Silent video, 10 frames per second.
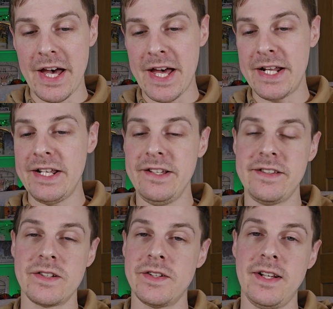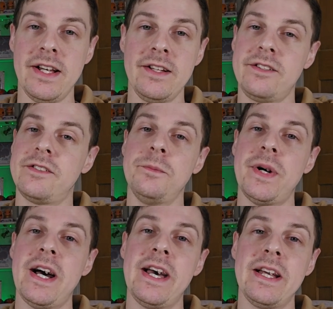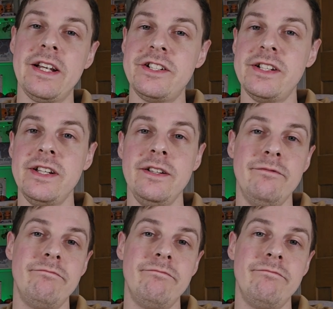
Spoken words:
and he's got like super high energy,